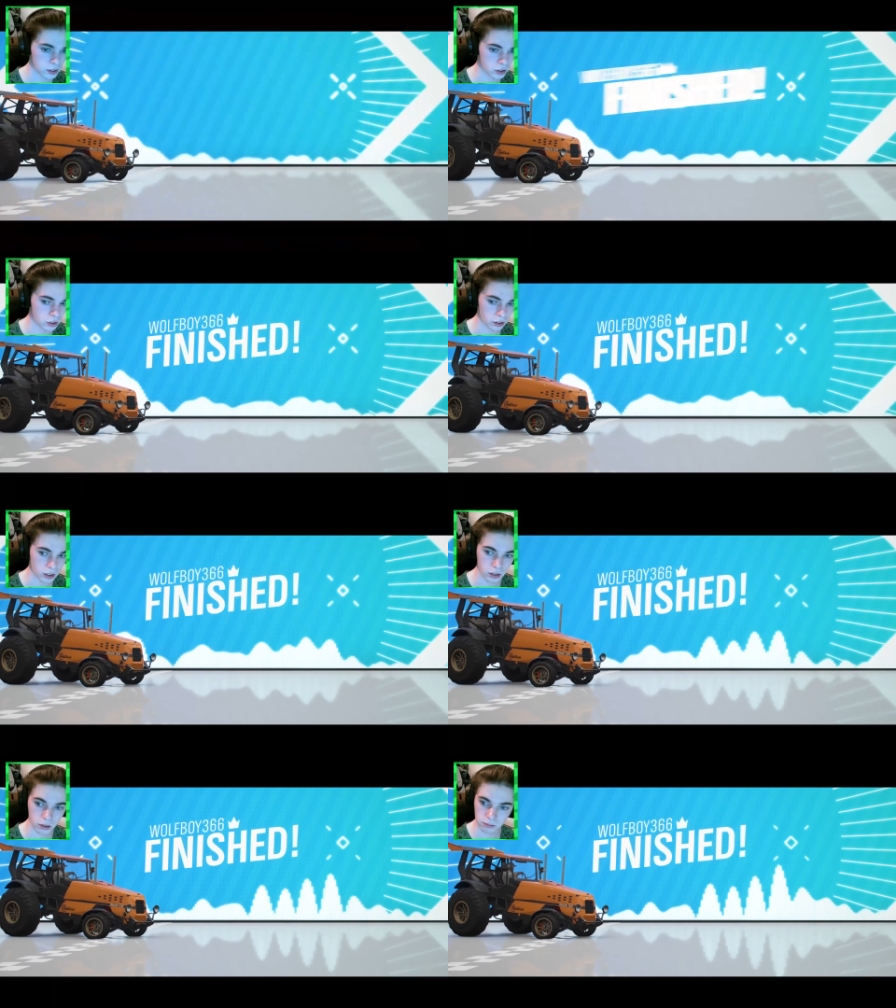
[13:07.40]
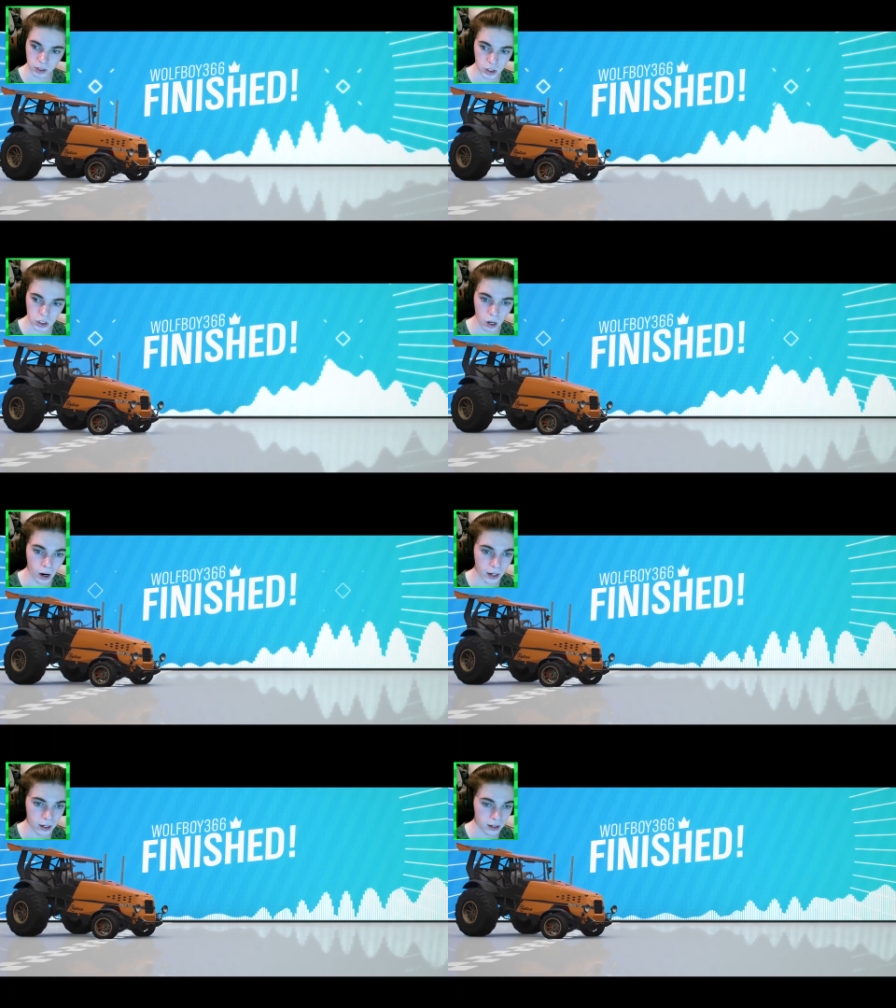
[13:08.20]
into the finish
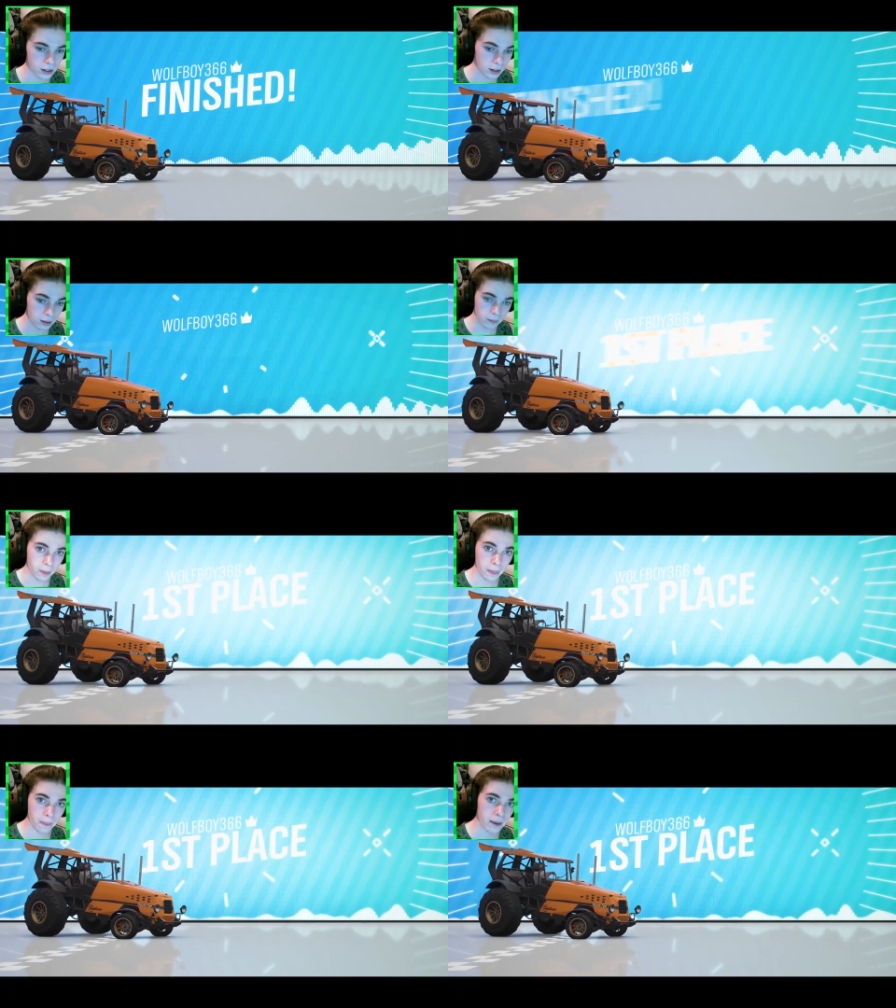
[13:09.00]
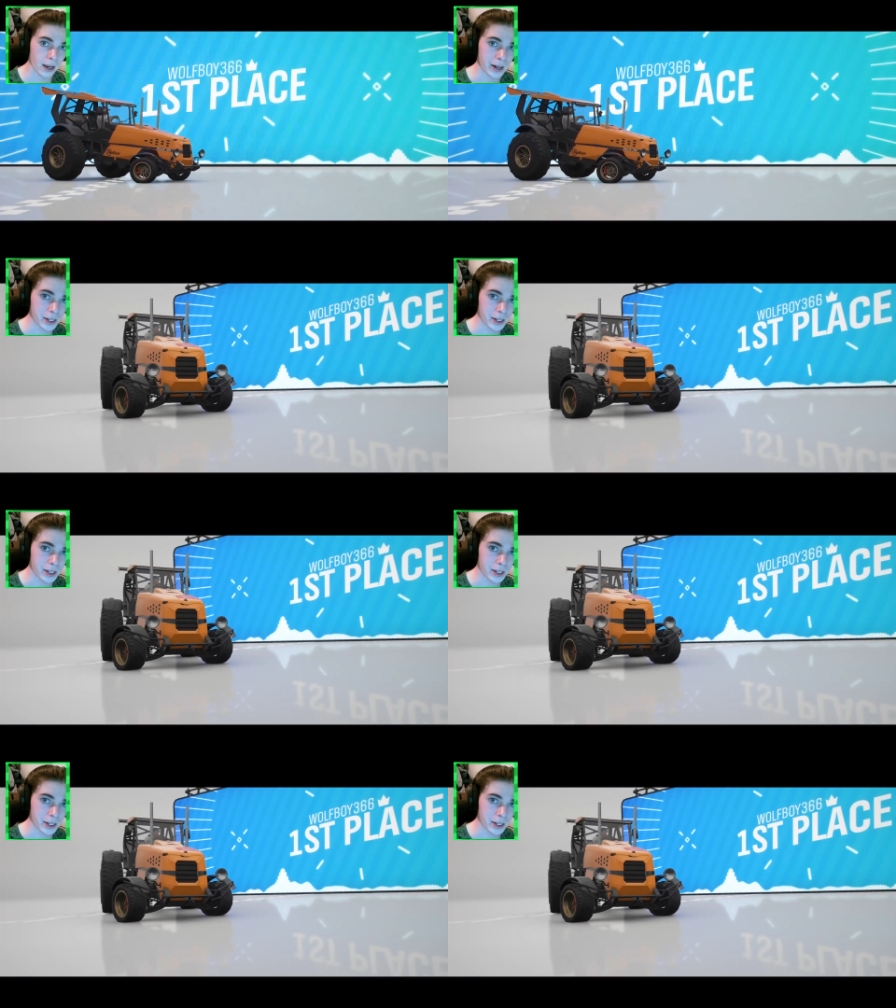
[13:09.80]
line and